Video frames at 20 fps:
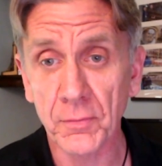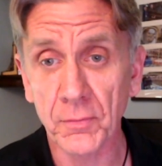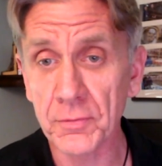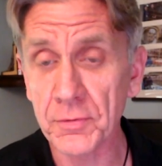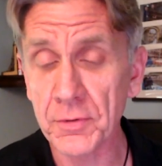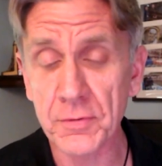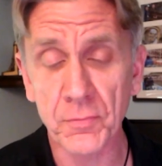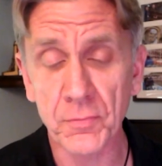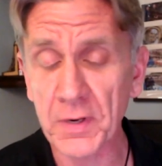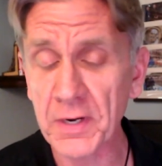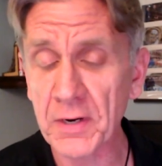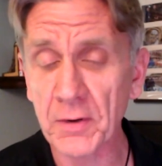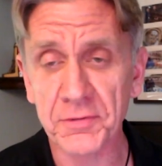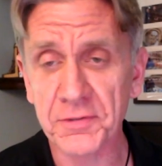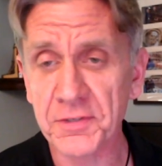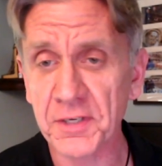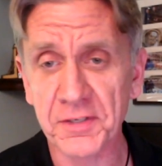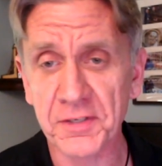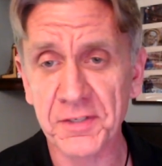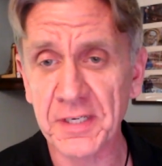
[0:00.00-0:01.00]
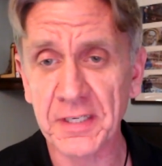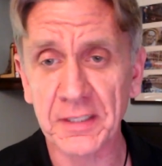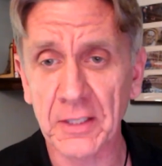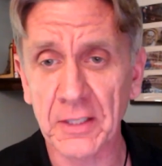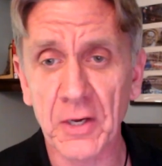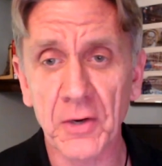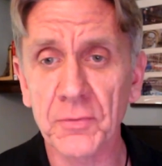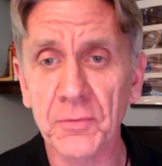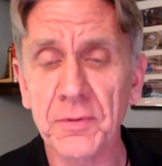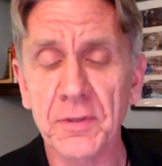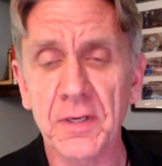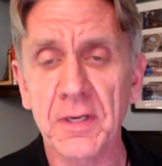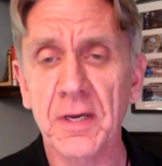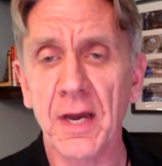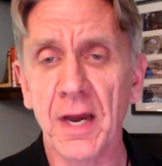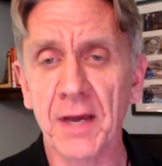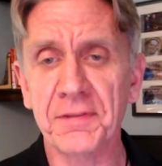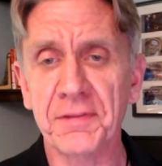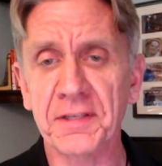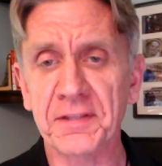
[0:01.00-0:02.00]
We don't succeed alone.
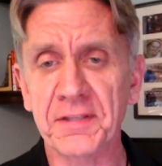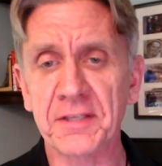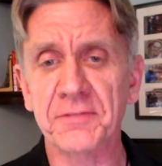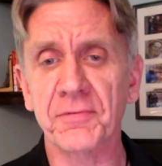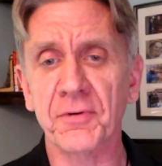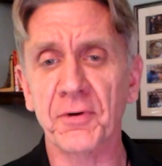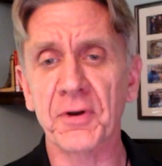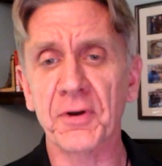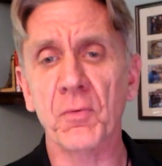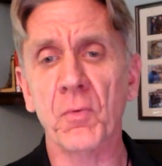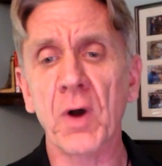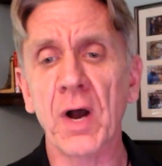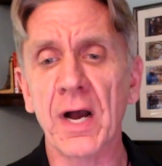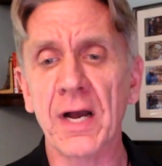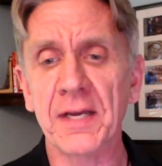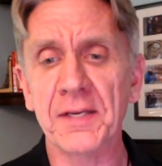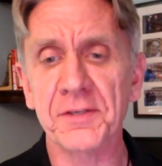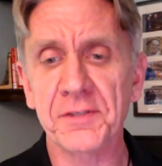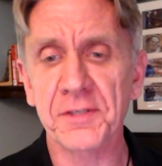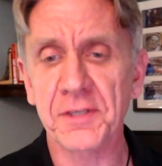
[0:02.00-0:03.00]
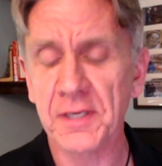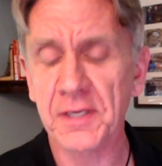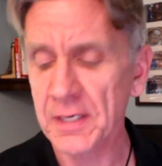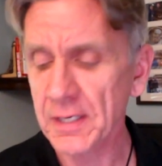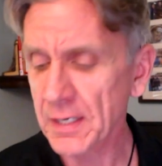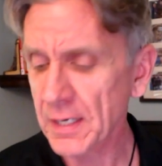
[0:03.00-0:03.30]
I think that's very wise